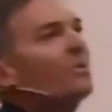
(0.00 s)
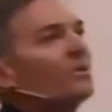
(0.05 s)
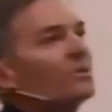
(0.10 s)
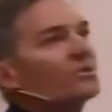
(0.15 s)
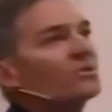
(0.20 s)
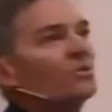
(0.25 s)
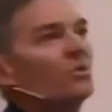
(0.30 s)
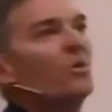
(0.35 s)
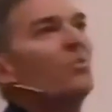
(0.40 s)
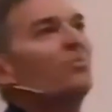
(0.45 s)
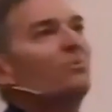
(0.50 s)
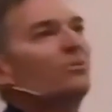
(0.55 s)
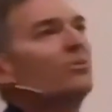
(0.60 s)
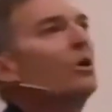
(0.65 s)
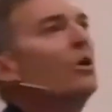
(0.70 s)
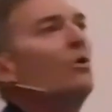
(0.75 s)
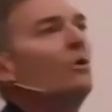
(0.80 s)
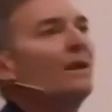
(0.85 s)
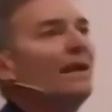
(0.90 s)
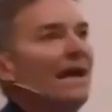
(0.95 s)
personal
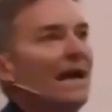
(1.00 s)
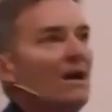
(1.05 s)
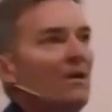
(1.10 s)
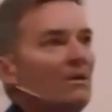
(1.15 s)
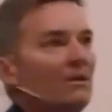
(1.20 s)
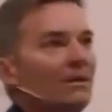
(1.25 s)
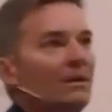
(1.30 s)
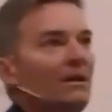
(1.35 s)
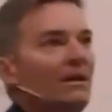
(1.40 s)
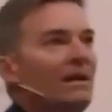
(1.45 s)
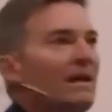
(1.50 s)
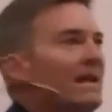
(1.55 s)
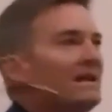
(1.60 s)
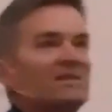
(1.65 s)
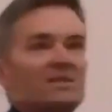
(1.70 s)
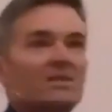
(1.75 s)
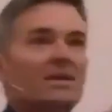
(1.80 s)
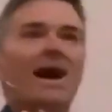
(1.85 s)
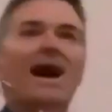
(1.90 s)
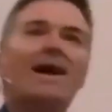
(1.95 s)
pronoun
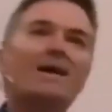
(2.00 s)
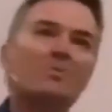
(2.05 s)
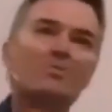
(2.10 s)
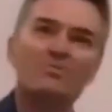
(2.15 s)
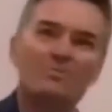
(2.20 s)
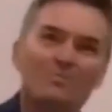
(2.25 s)
is not